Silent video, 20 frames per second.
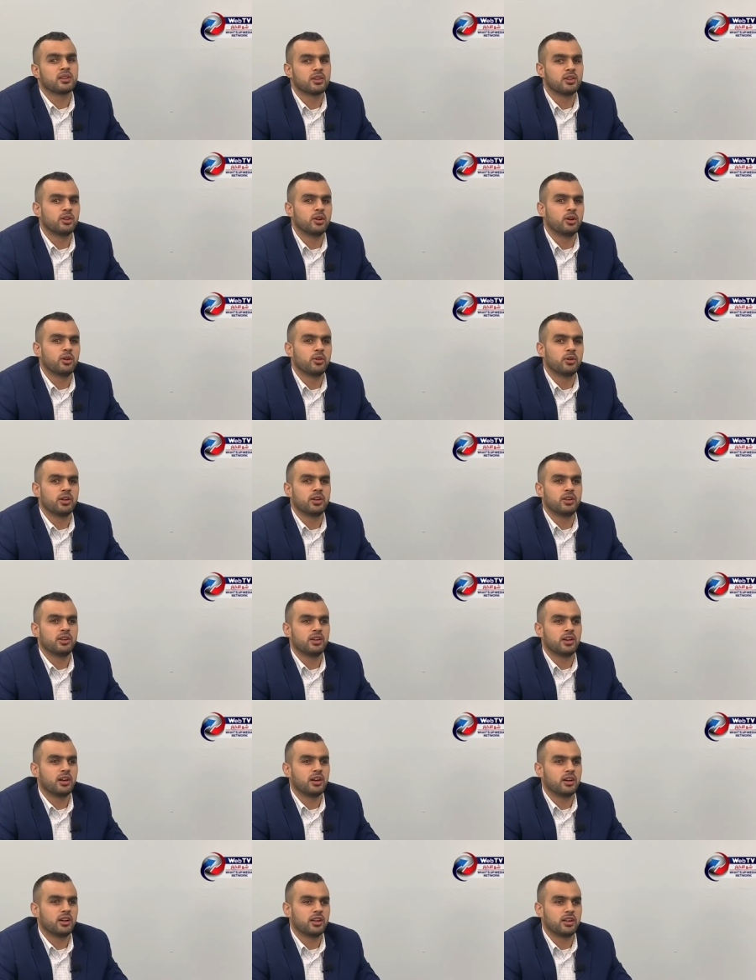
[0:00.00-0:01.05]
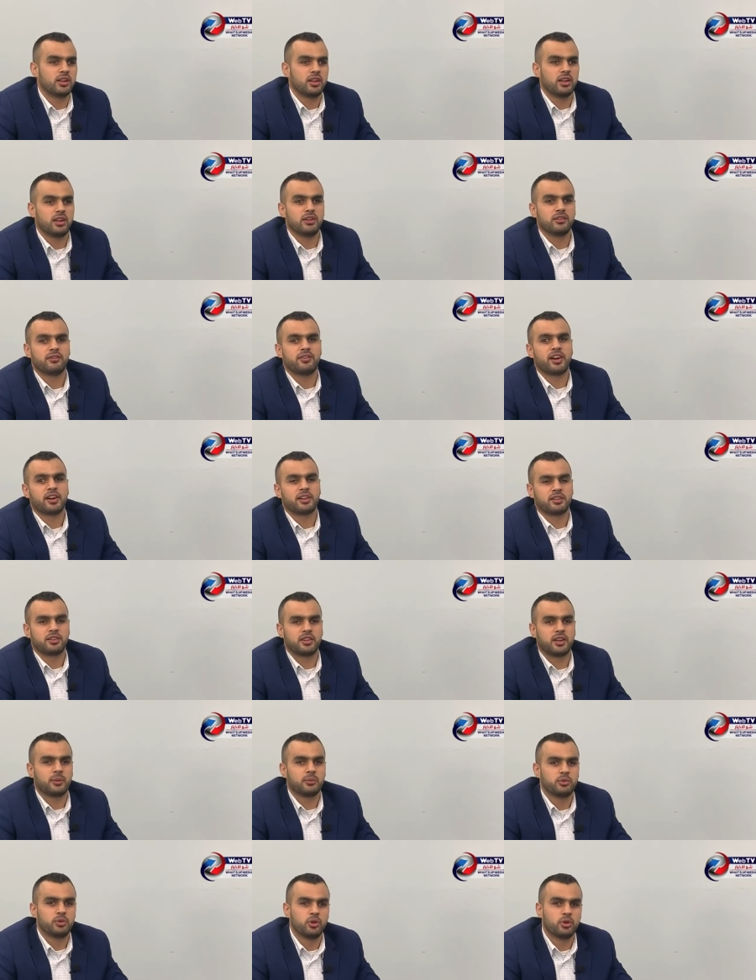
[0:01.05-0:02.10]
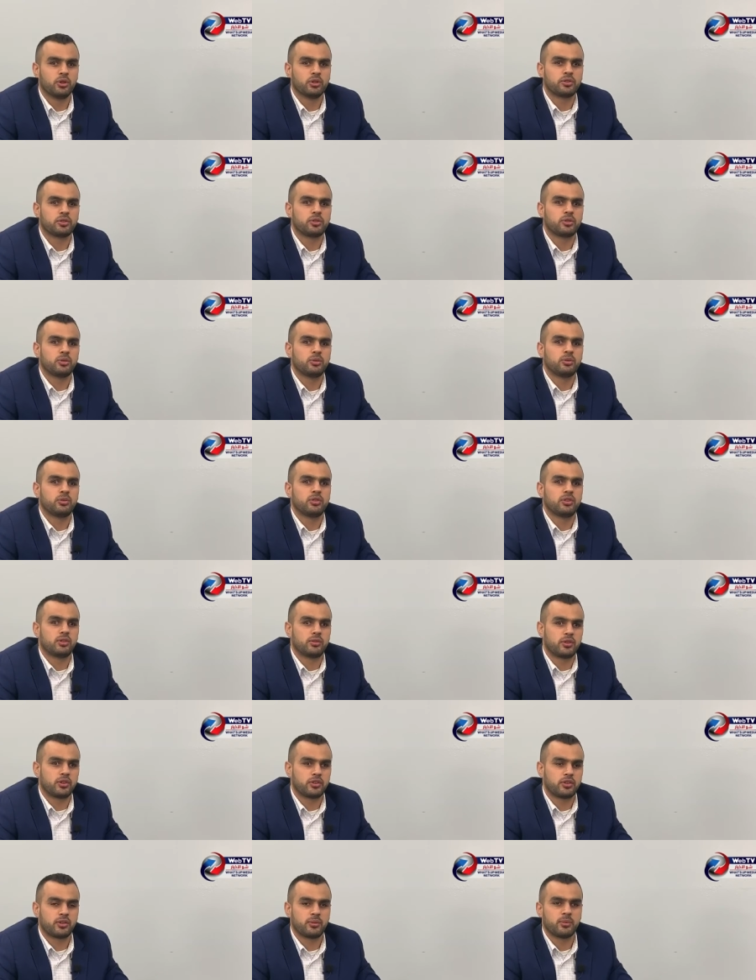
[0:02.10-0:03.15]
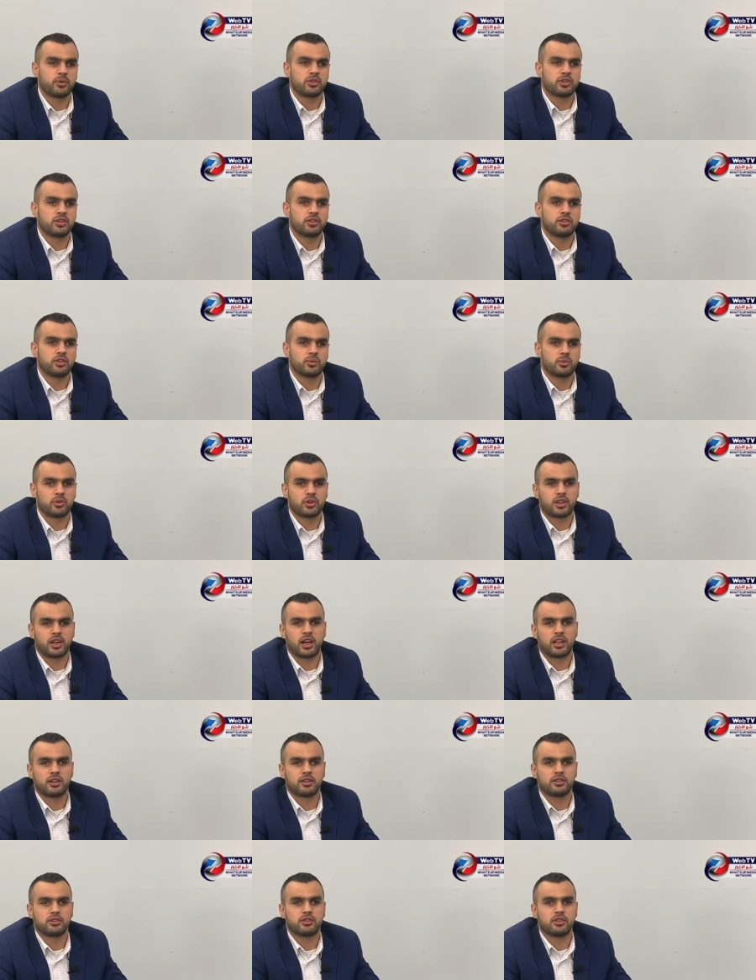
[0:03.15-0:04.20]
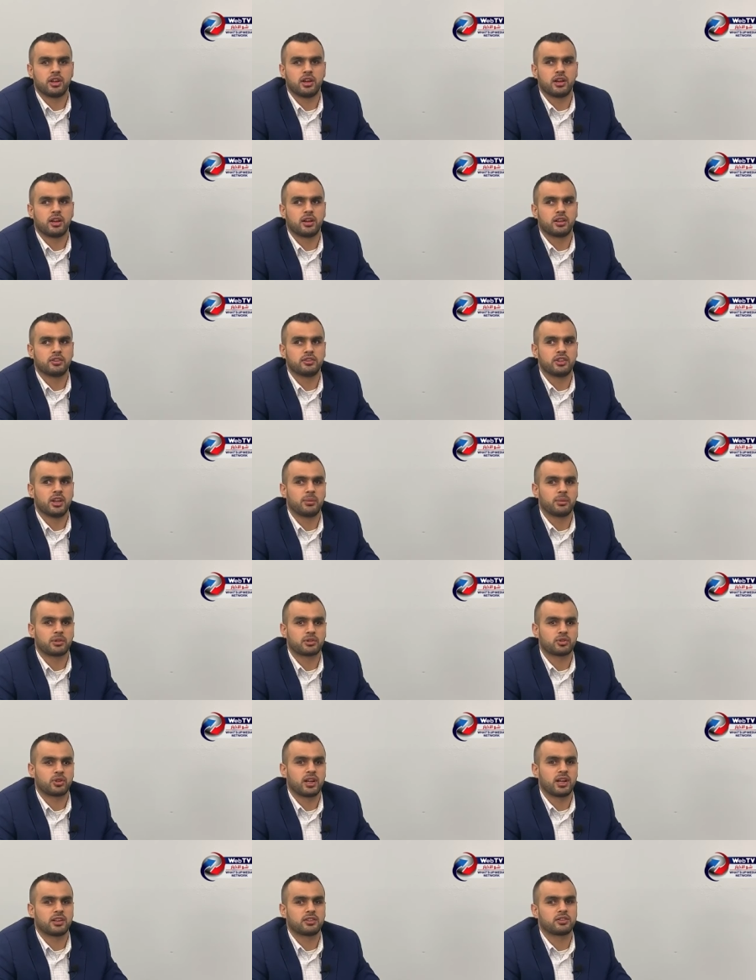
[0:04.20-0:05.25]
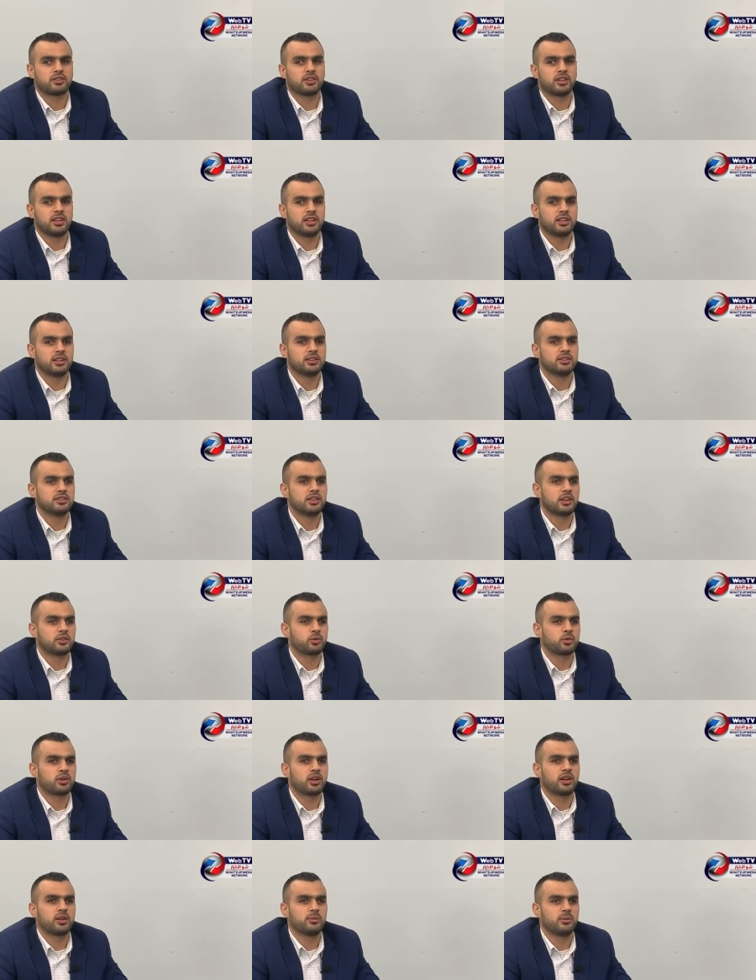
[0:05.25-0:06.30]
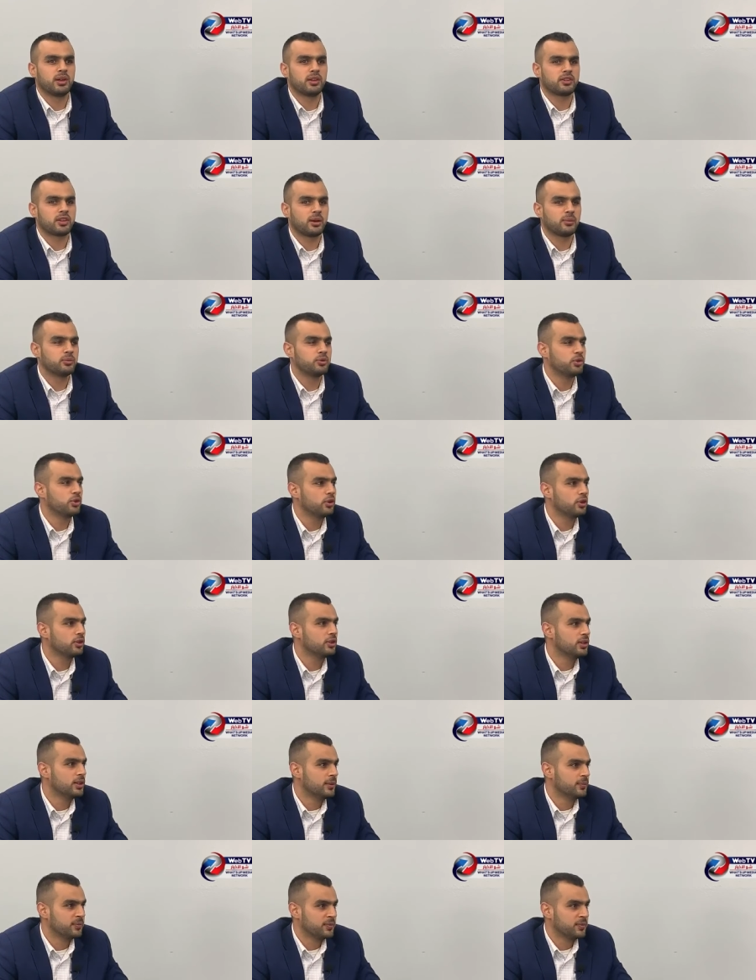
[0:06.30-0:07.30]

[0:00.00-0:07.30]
he invited Abdul to University of Michigan Dearborn College Democrats, and that's where I met Abdul.